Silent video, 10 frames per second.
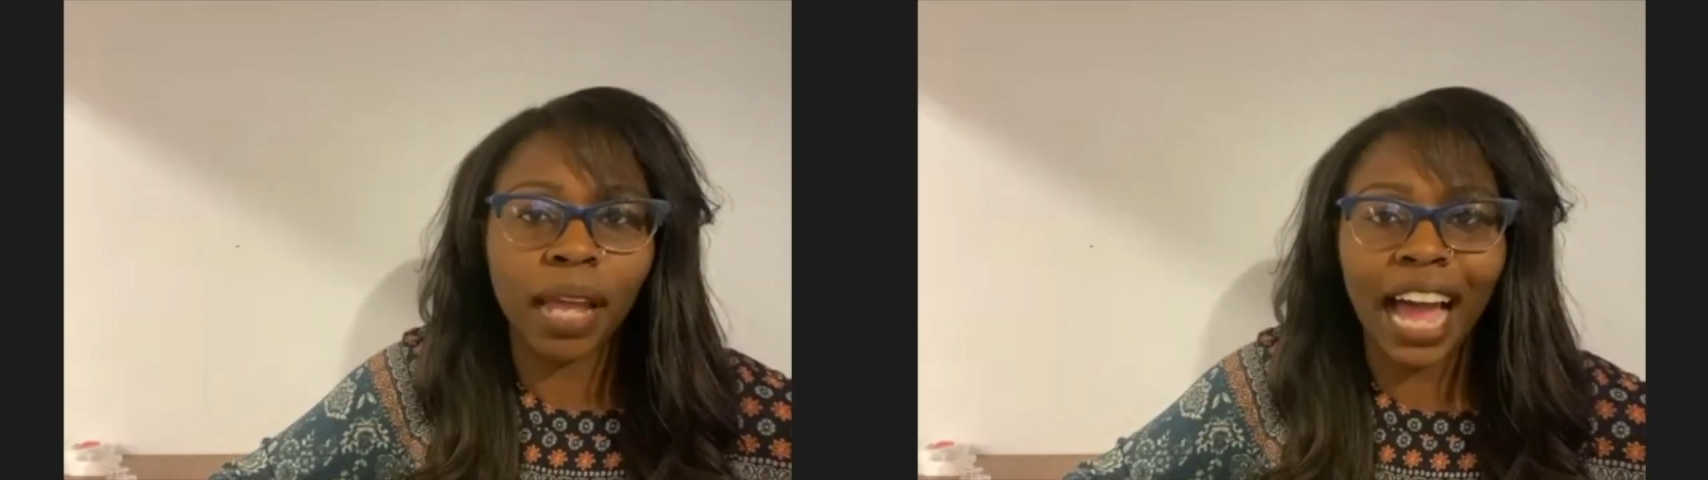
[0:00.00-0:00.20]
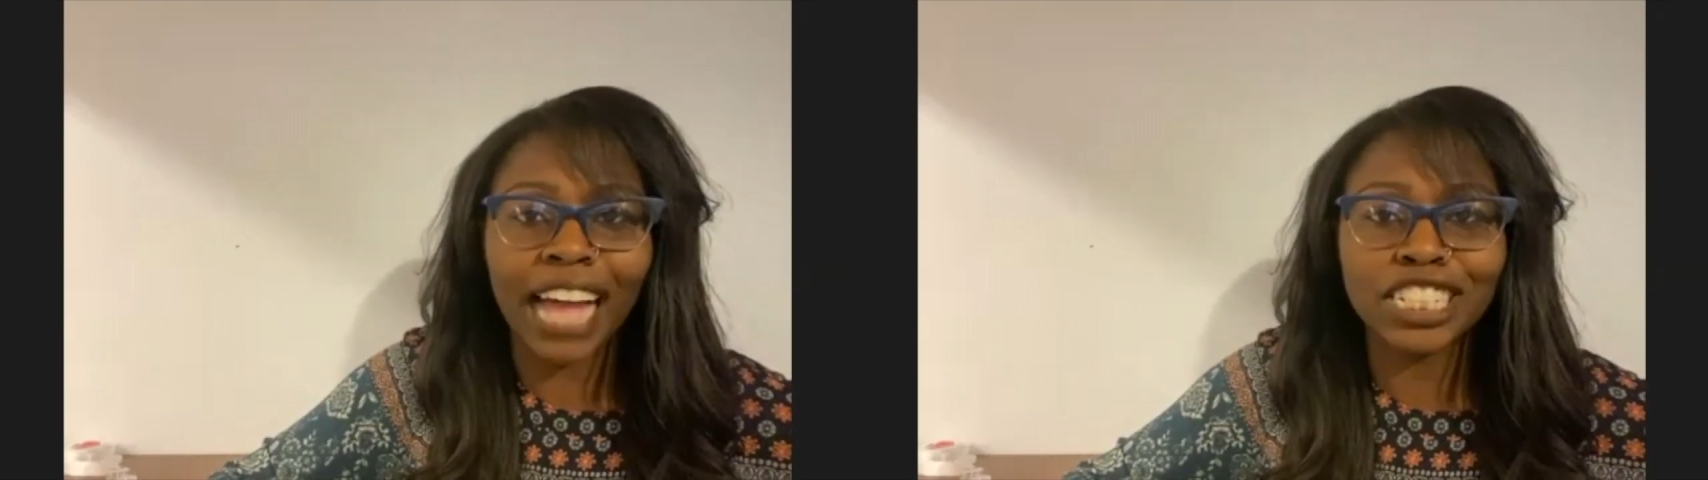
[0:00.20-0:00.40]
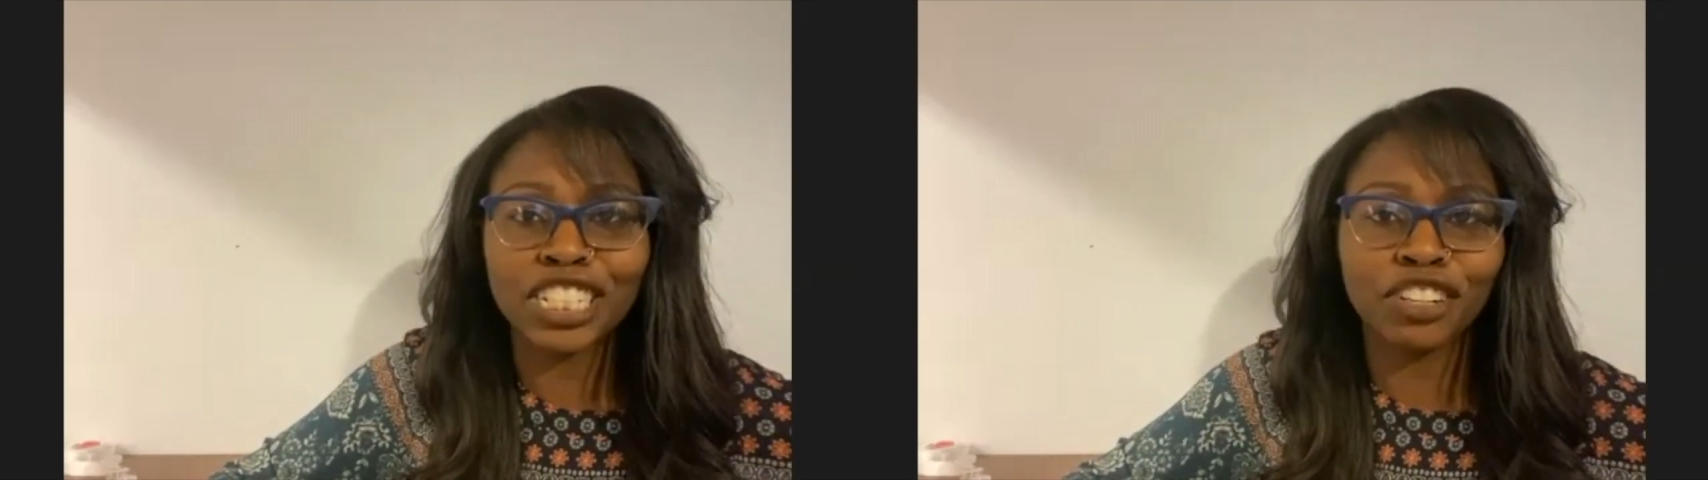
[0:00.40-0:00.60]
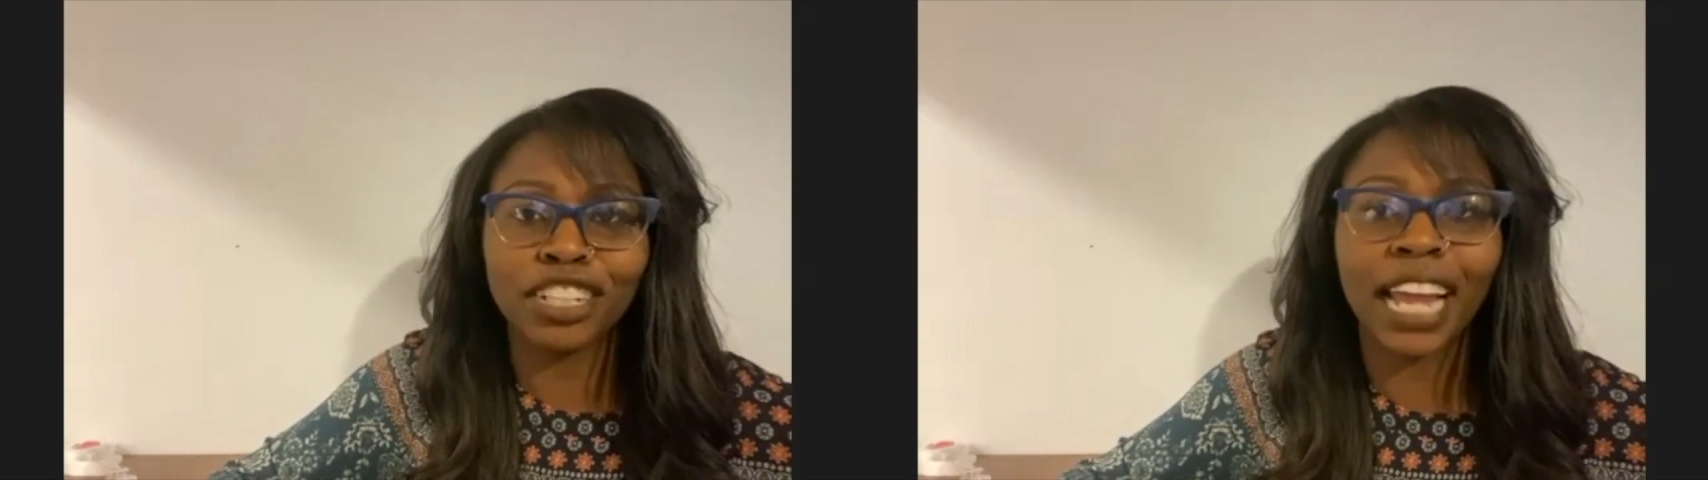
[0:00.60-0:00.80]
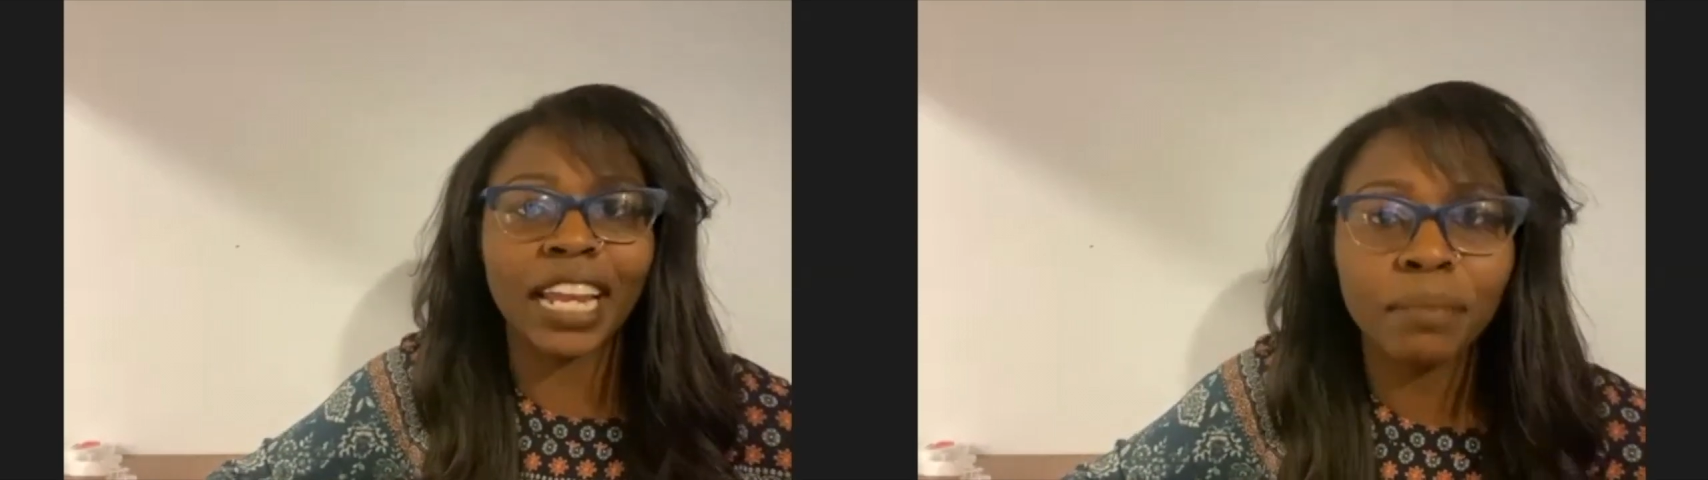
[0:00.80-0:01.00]
Like I just
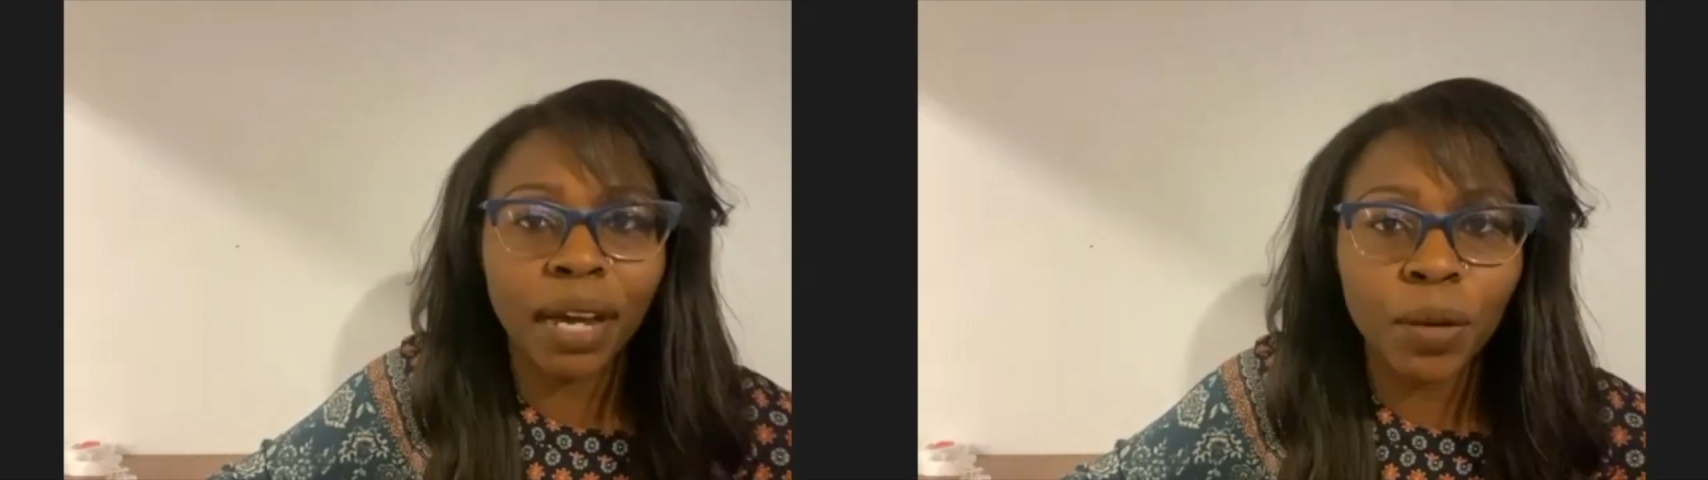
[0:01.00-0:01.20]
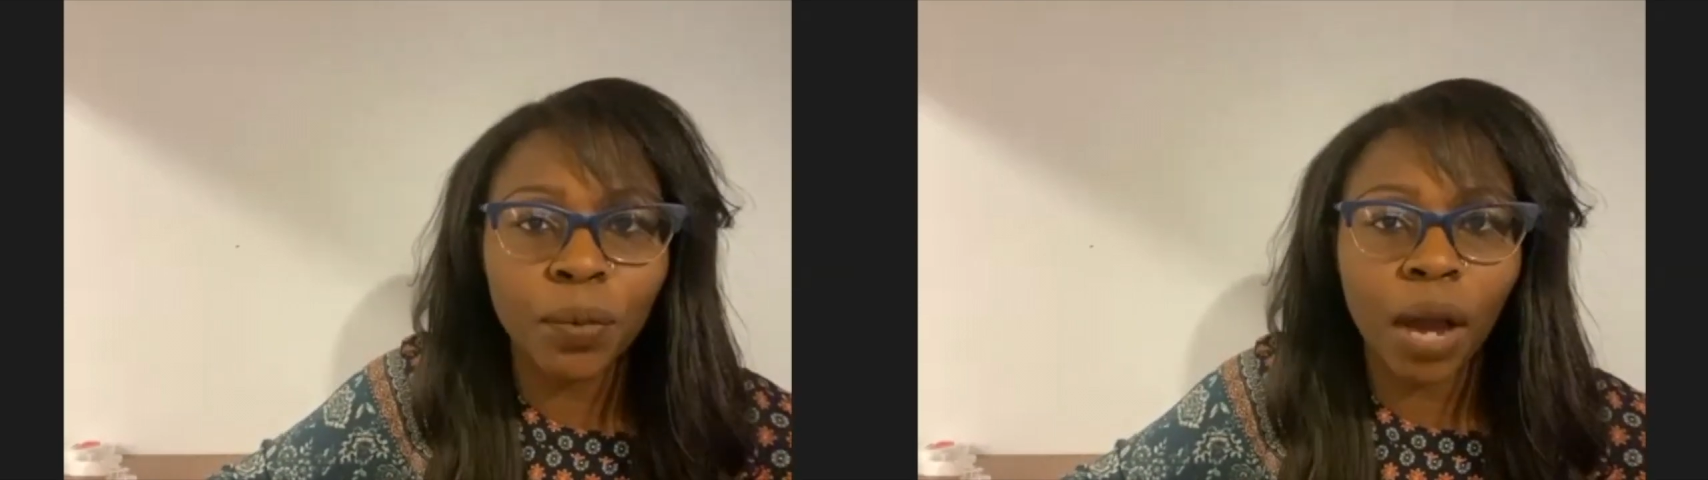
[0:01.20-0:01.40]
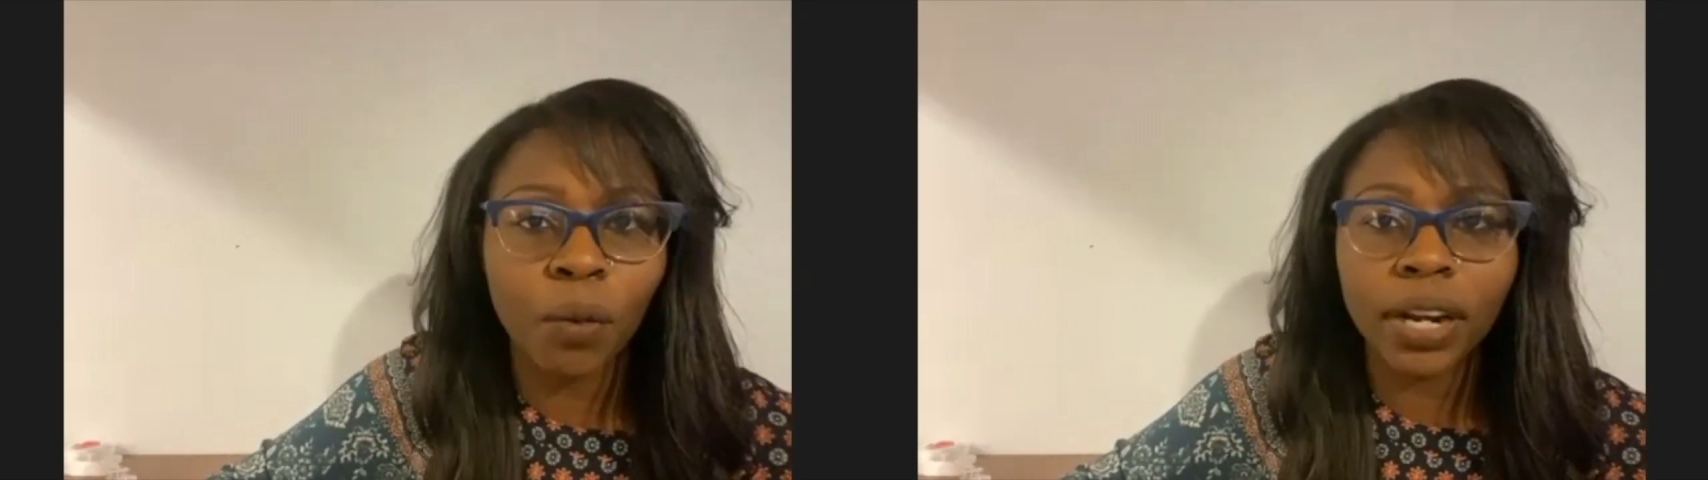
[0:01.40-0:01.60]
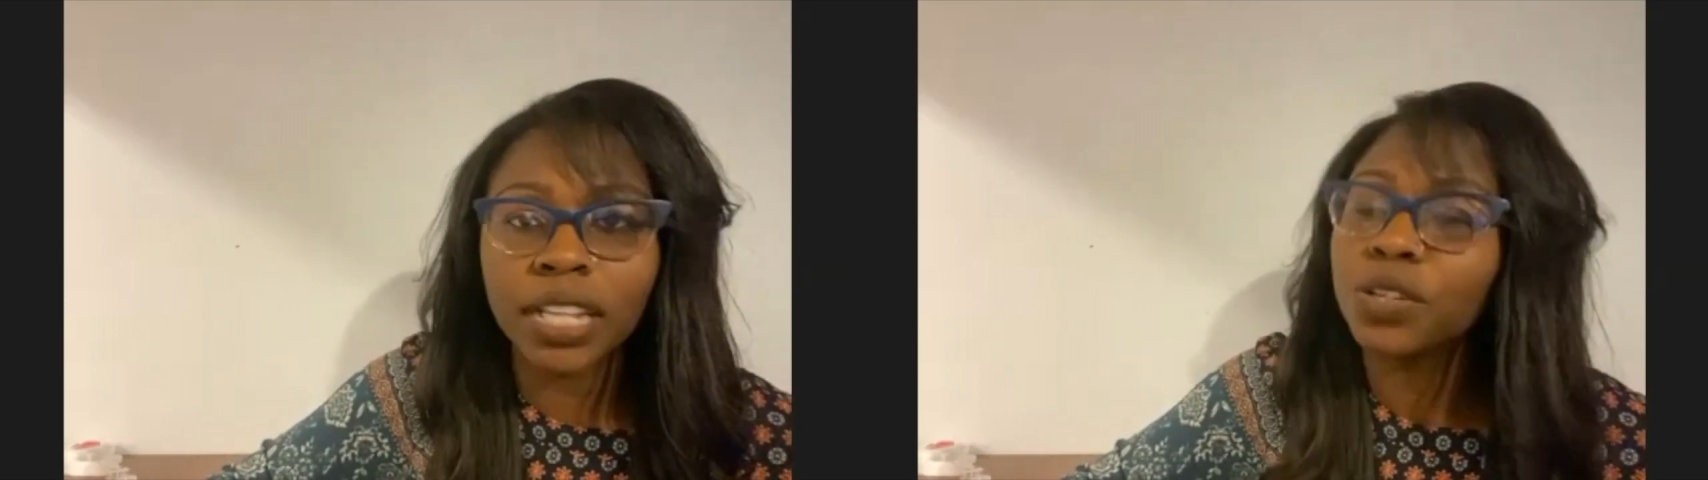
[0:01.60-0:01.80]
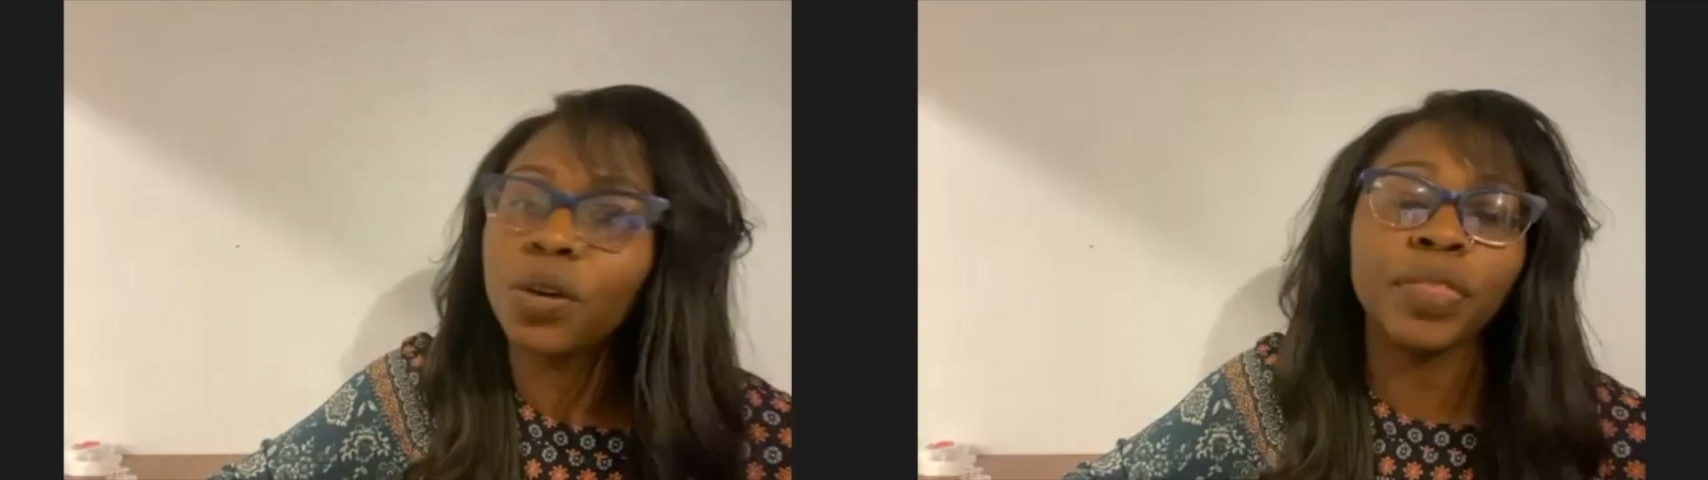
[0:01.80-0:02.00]
created money when I wanted to,